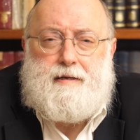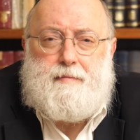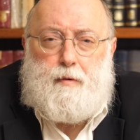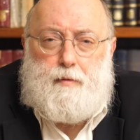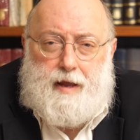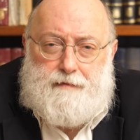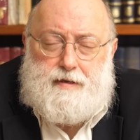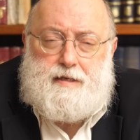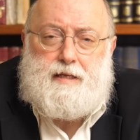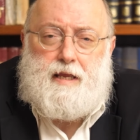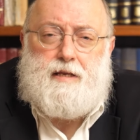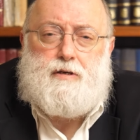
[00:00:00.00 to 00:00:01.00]
But we have to
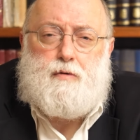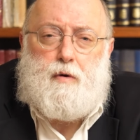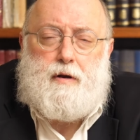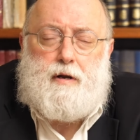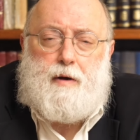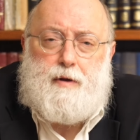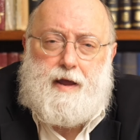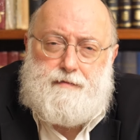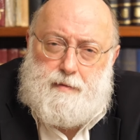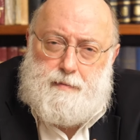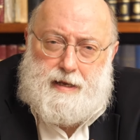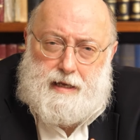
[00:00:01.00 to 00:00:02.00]
stand strong and we have
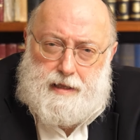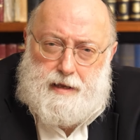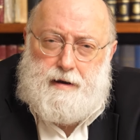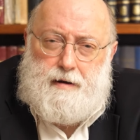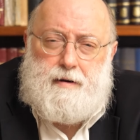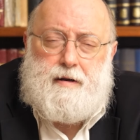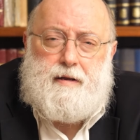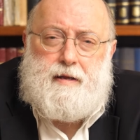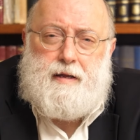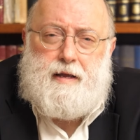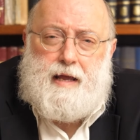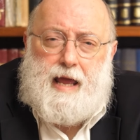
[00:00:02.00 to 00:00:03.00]
to be clear,
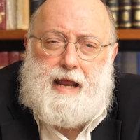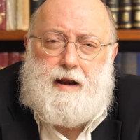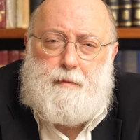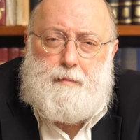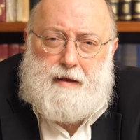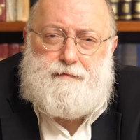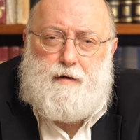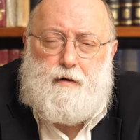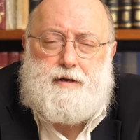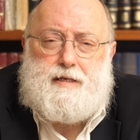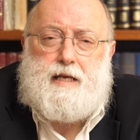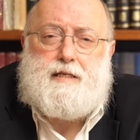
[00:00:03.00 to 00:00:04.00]
and our main
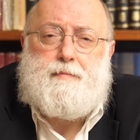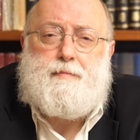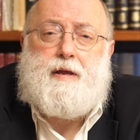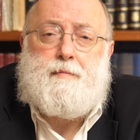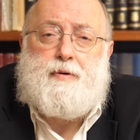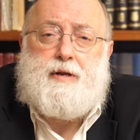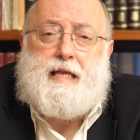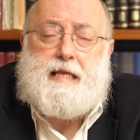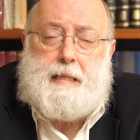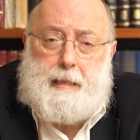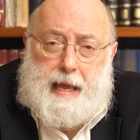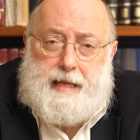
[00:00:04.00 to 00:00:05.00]
focus has to be on
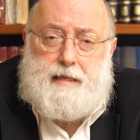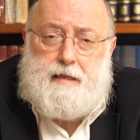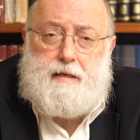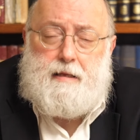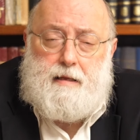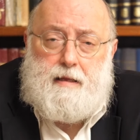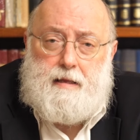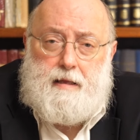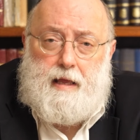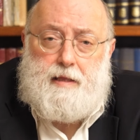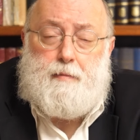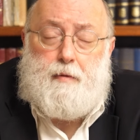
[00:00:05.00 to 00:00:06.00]
bringing the light
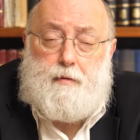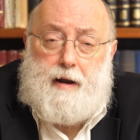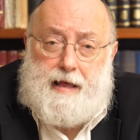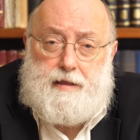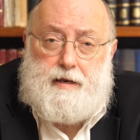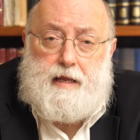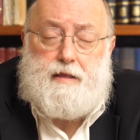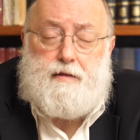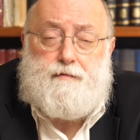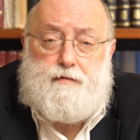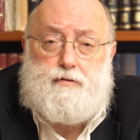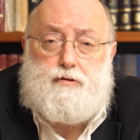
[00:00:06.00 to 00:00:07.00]
and the morality and
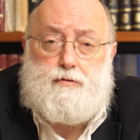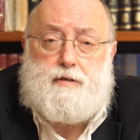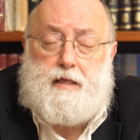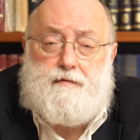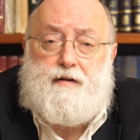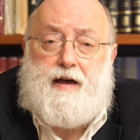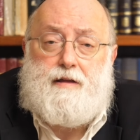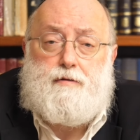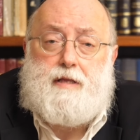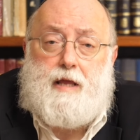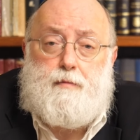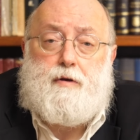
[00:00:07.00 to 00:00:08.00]
the virtues and the
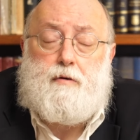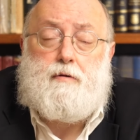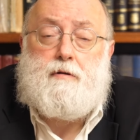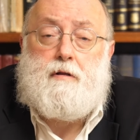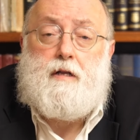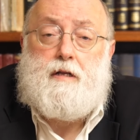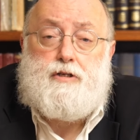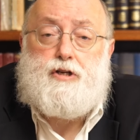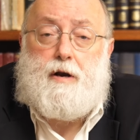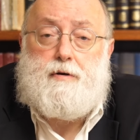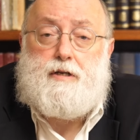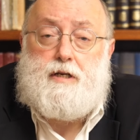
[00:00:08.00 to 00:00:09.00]
values that we all
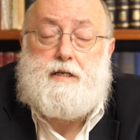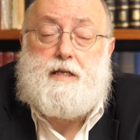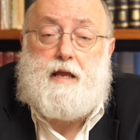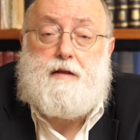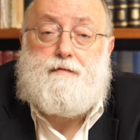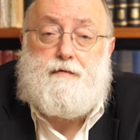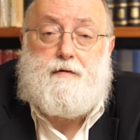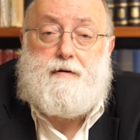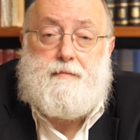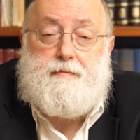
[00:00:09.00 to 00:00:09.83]
cherish and stand for.